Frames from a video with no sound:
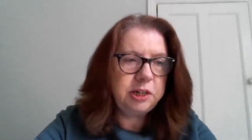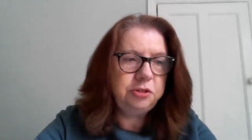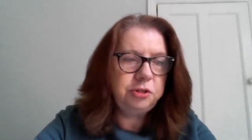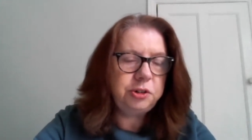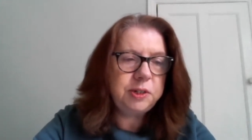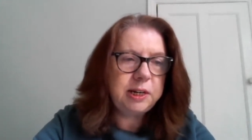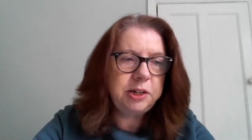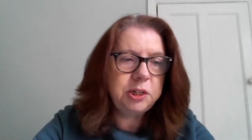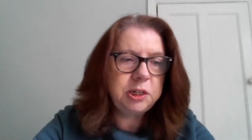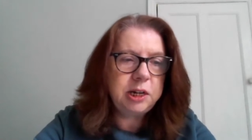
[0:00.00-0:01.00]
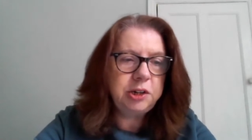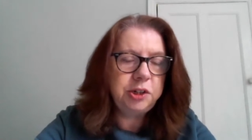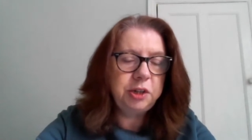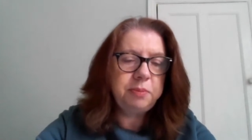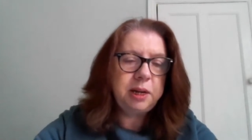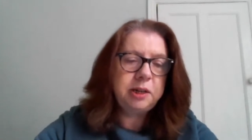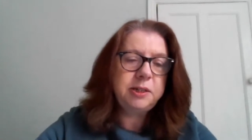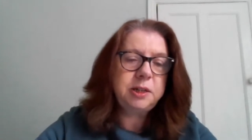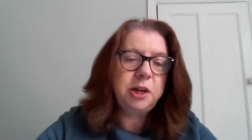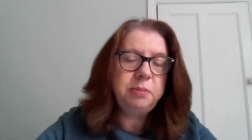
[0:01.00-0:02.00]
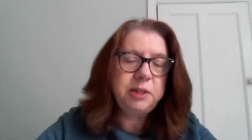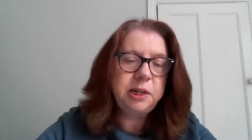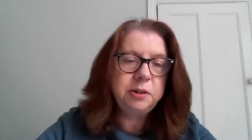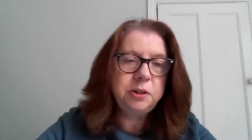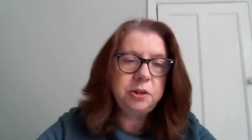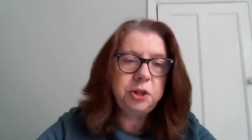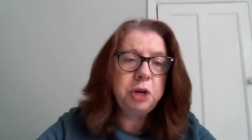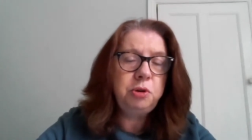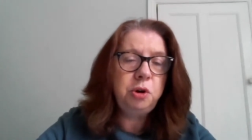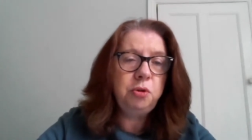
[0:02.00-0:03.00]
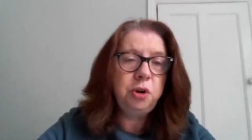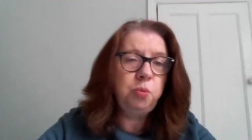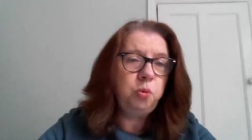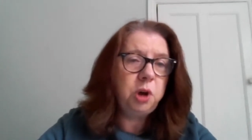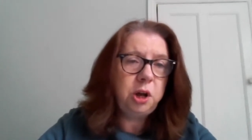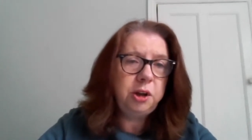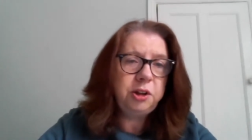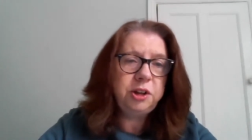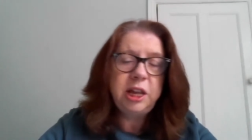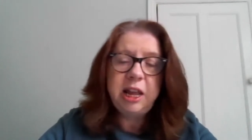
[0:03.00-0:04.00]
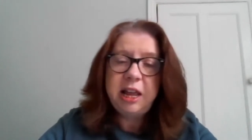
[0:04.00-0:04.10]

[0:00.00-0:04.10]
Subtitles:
introduced legislation that meant asylum seekers could no longer work,